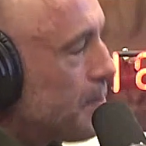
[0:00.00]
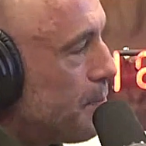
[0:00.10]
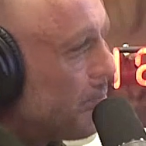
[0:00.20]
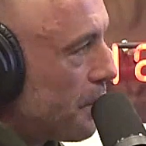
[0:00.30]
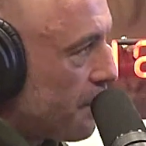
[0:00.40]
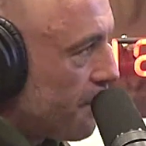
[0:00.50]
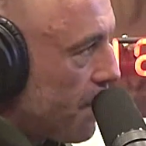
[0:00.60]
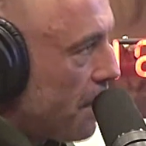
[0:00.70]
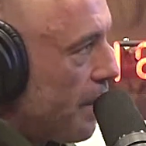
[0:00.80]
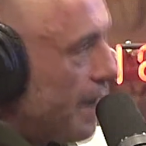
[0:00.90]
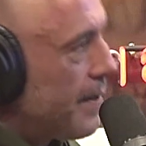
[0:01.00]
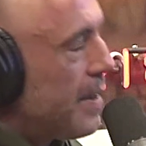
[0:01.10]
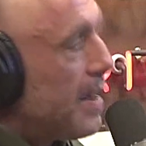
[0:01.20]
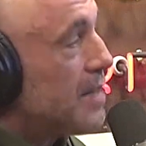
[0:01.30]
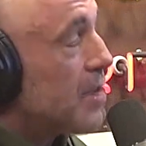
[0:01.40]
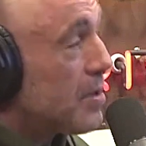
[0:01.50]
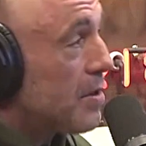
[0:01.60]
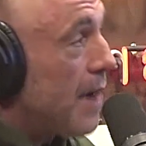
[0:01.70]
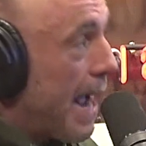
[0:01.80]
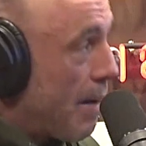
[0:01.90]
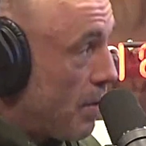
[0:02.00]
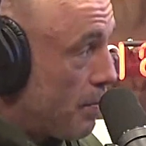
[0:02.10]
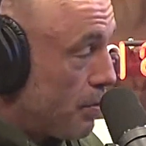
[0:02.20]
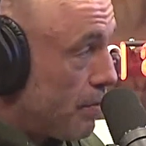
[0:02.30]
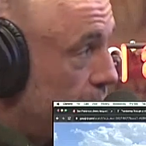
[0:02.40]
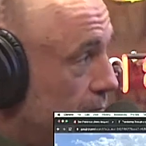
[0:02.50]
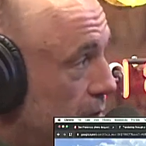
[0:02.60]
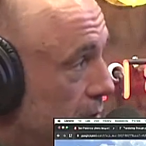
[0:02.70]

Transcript: It's bulletproof, by the way. It's also arrow-proof.